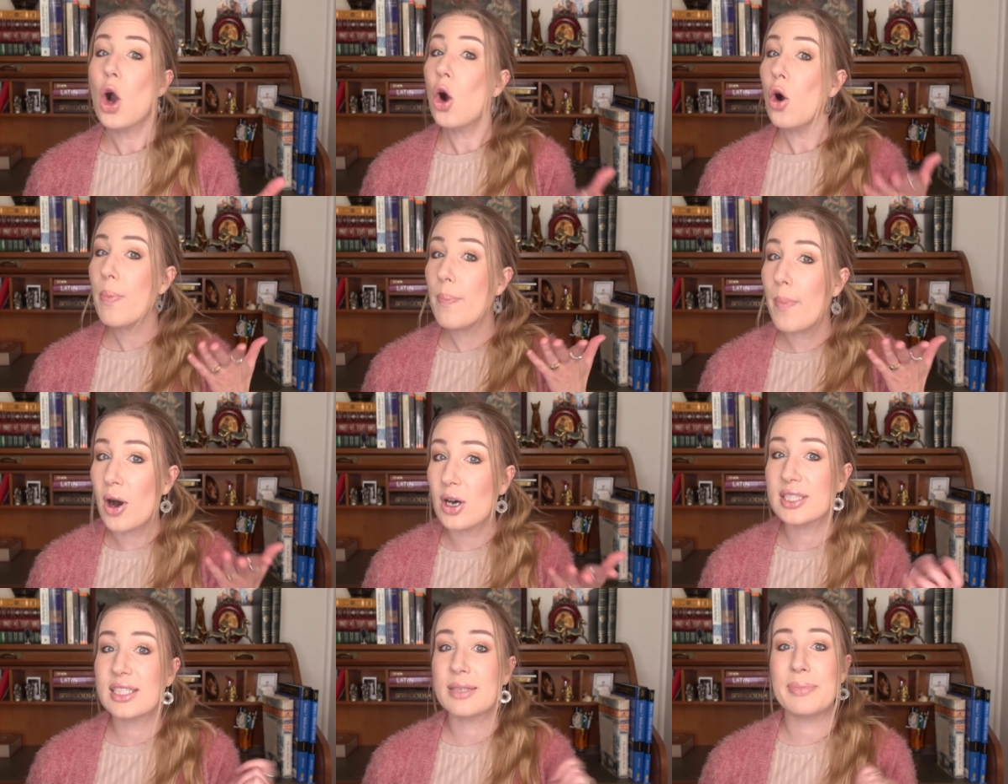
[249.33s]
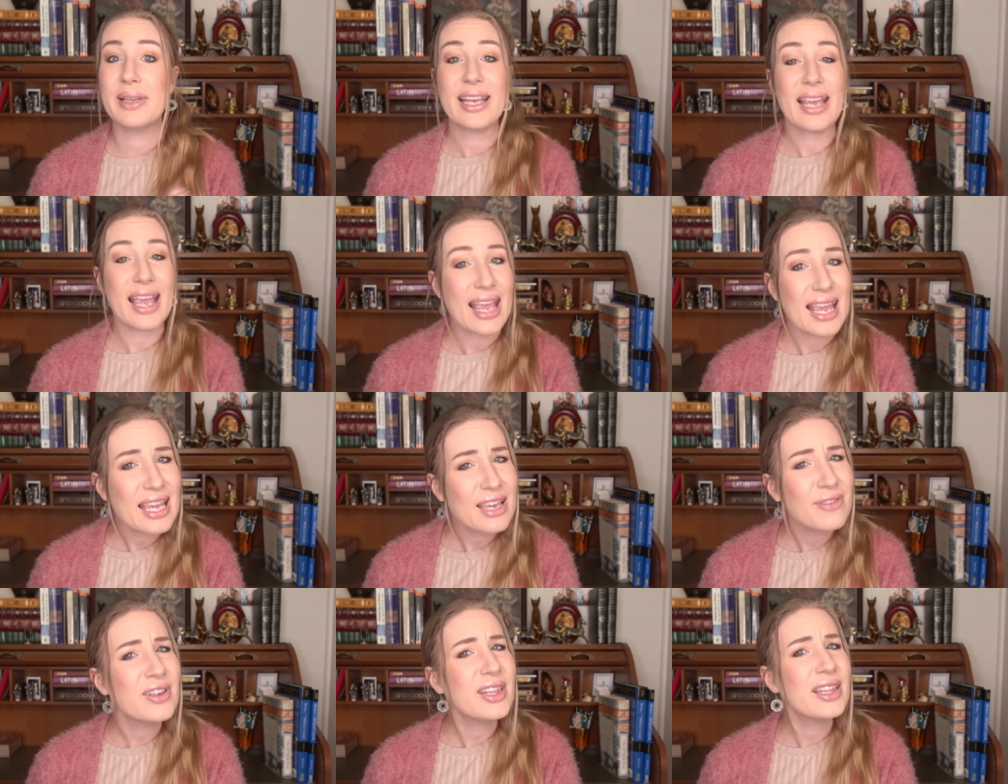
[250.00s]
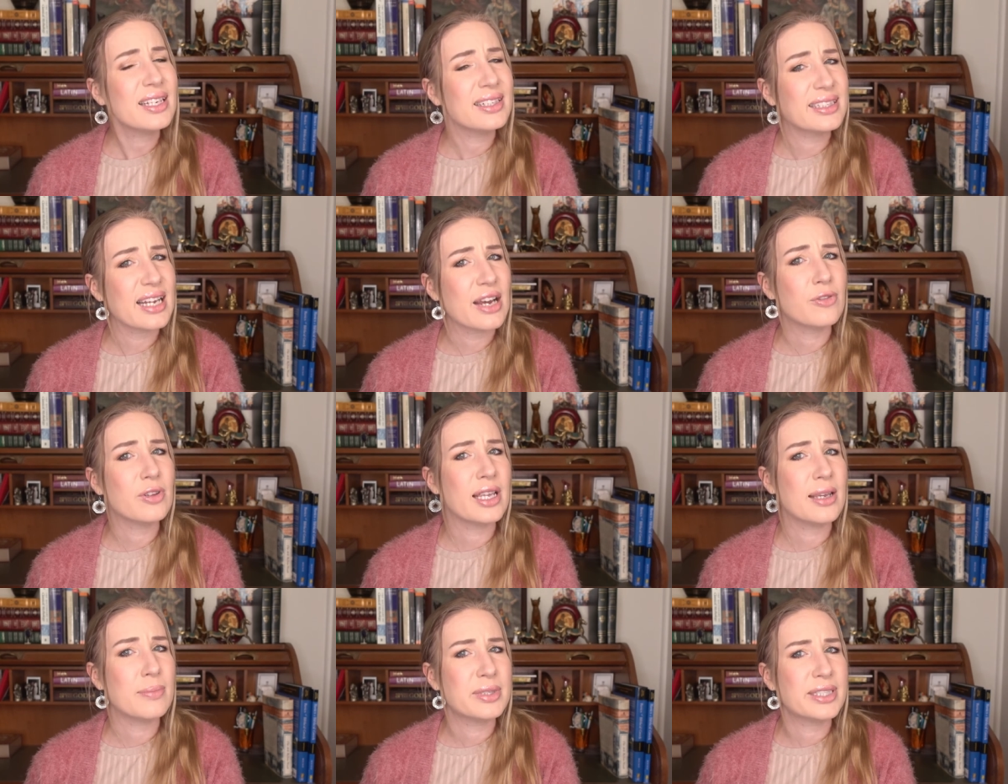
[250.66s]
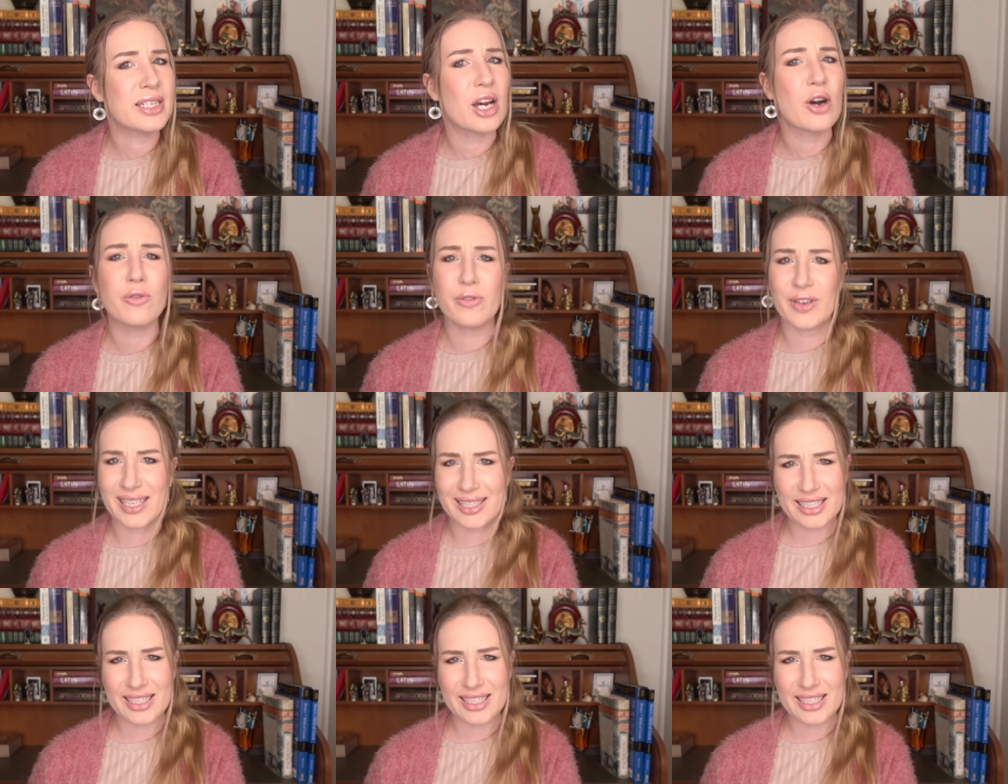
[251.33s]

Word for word: or possibly even the devil himself in